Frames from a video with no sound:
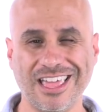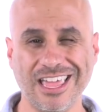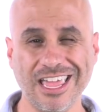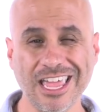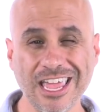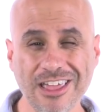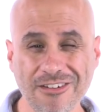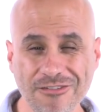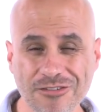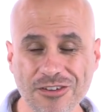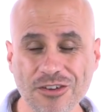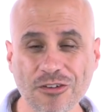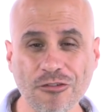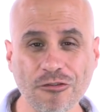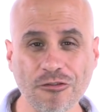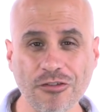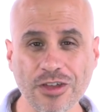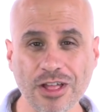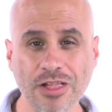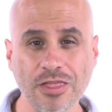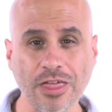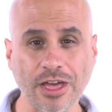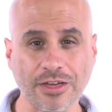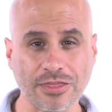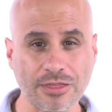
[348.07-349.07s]
If you
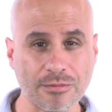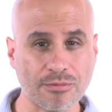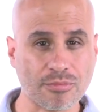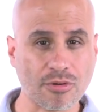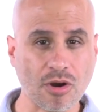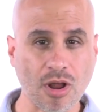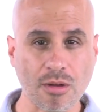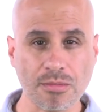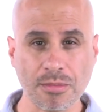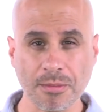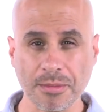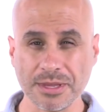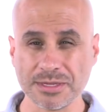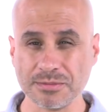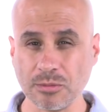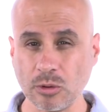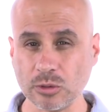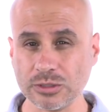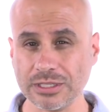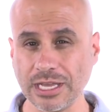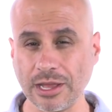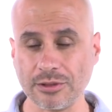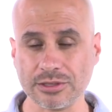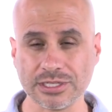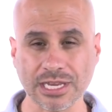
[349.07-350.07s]
feel like the problem is
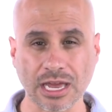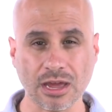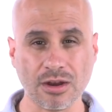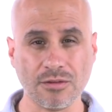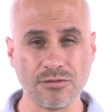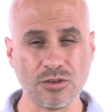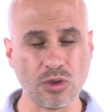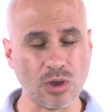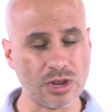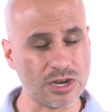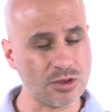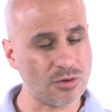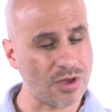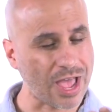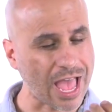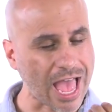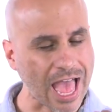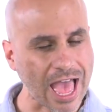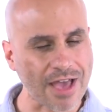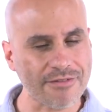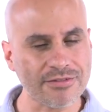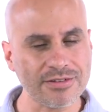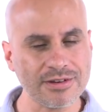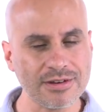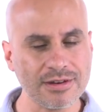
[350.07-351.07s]
mostly outside of you and you
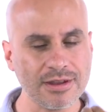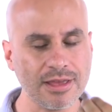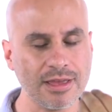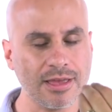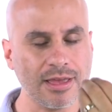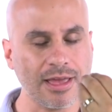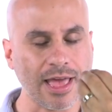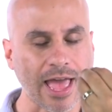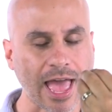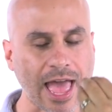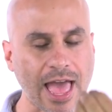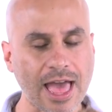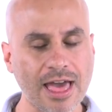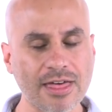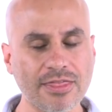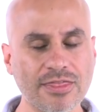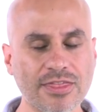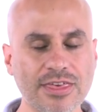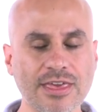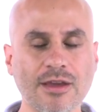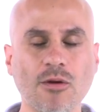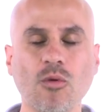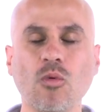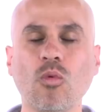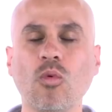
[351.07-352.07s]
haven't had
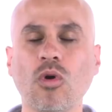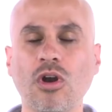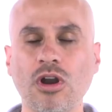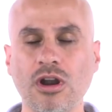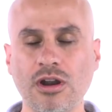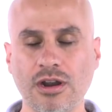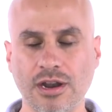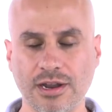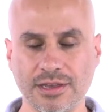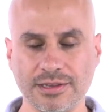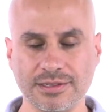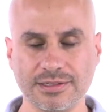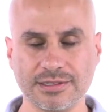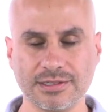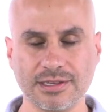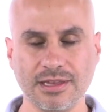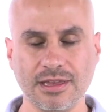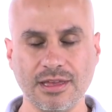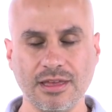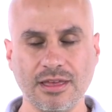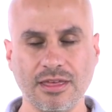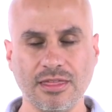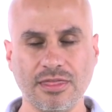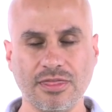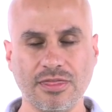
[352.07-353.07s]
the awareness,
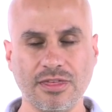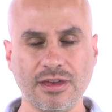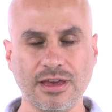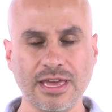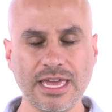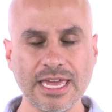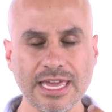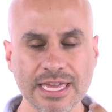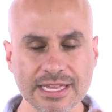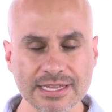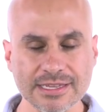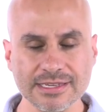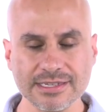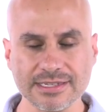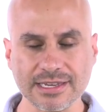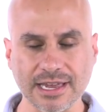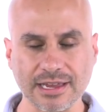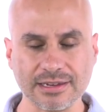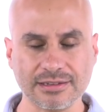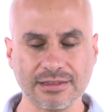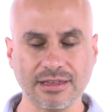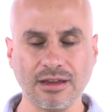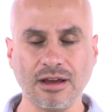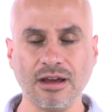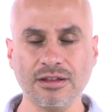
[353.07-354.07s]
the
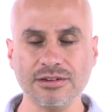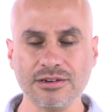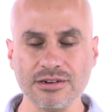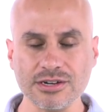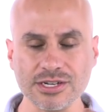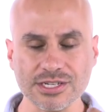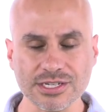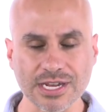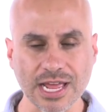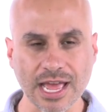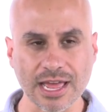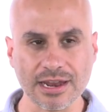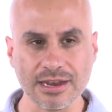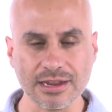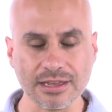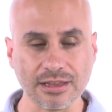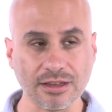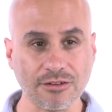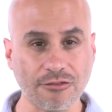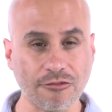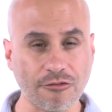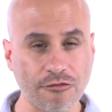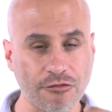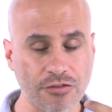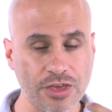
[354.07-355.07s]
insight, the
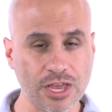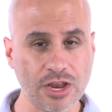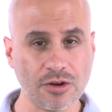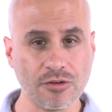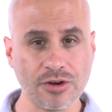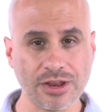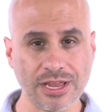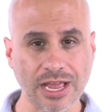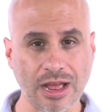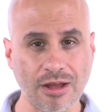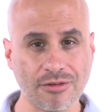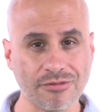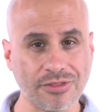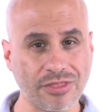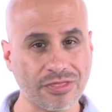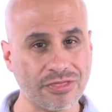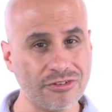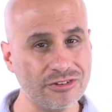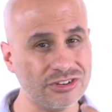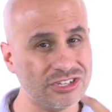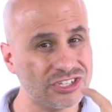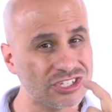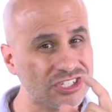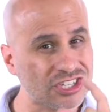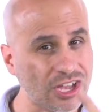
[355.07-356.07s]
understanding of figuring out that
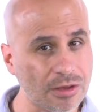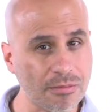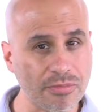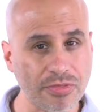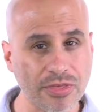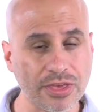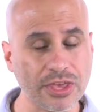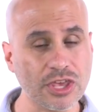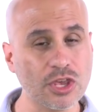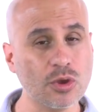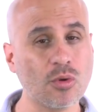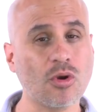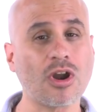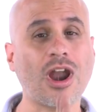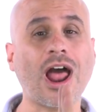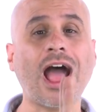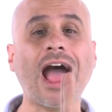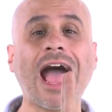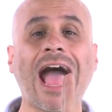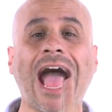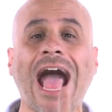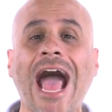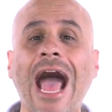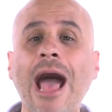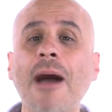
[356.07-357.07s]
there's something you are
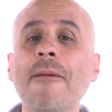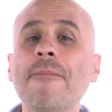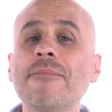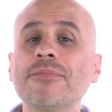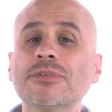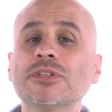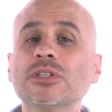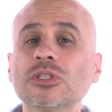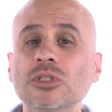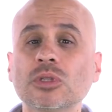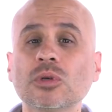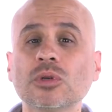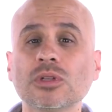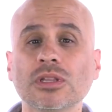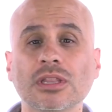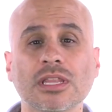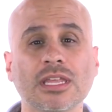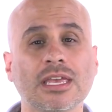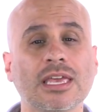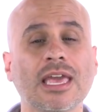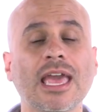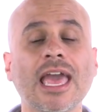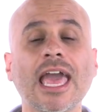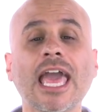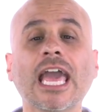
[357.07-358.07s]

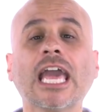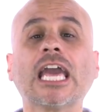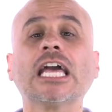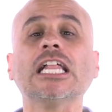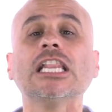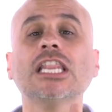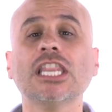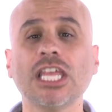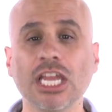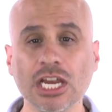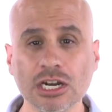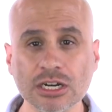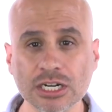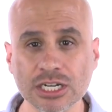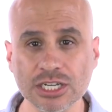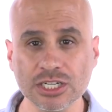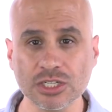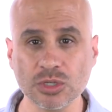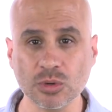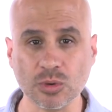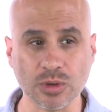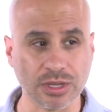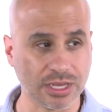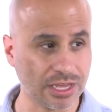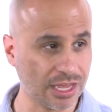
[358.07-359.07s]
absolutely clearly
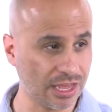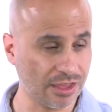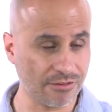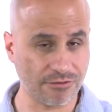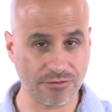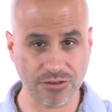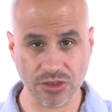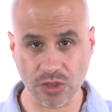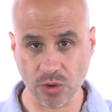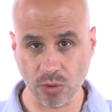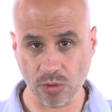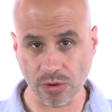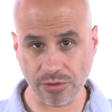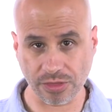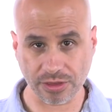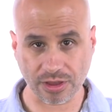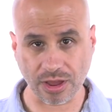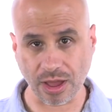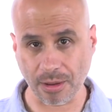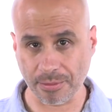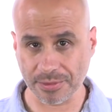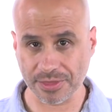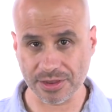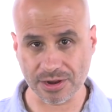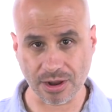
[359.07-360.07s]
doing if you are the
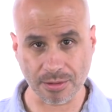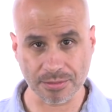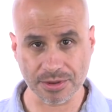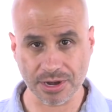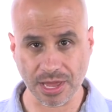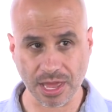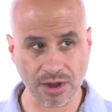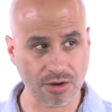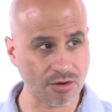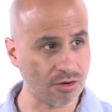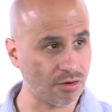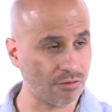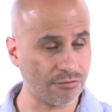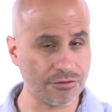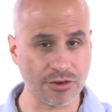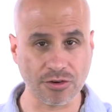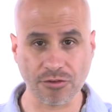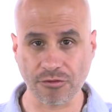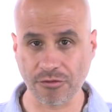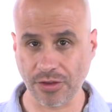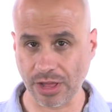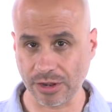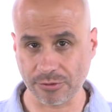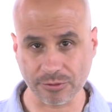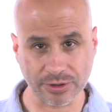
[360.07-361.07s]
common denominator of your
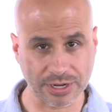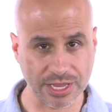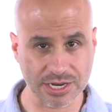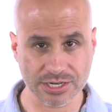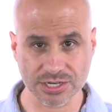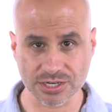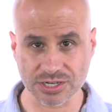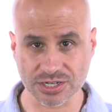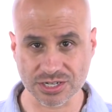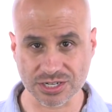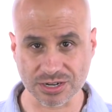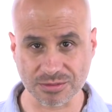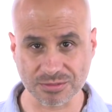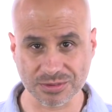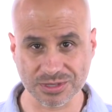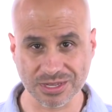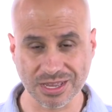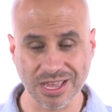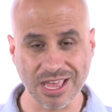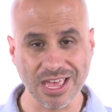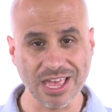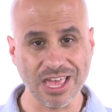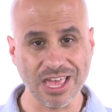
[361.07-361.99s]
failed relationships,